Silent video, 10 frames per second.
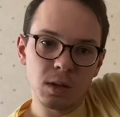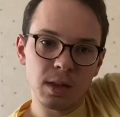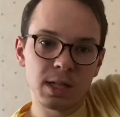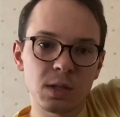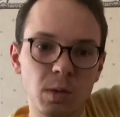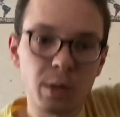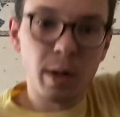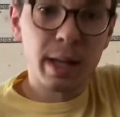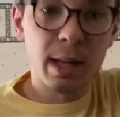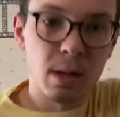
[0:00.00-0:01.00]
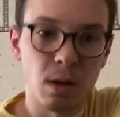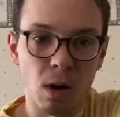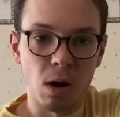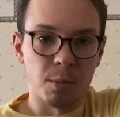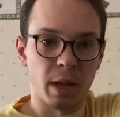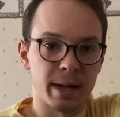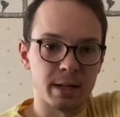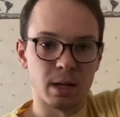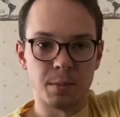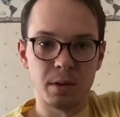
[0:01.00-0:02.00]
this is where you want to get your arm lined
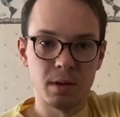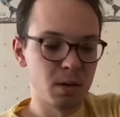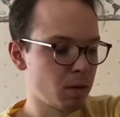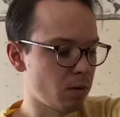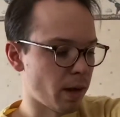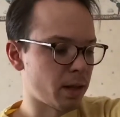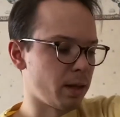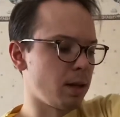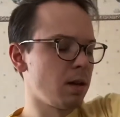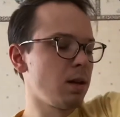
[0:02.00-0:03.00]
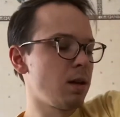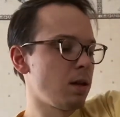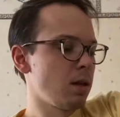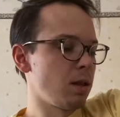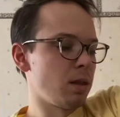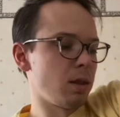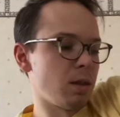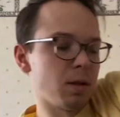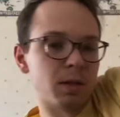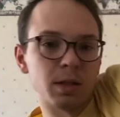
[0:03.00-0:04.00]
up correctly.
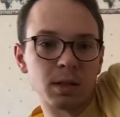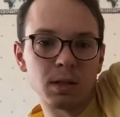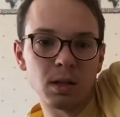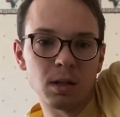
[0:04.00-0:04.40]
There's this,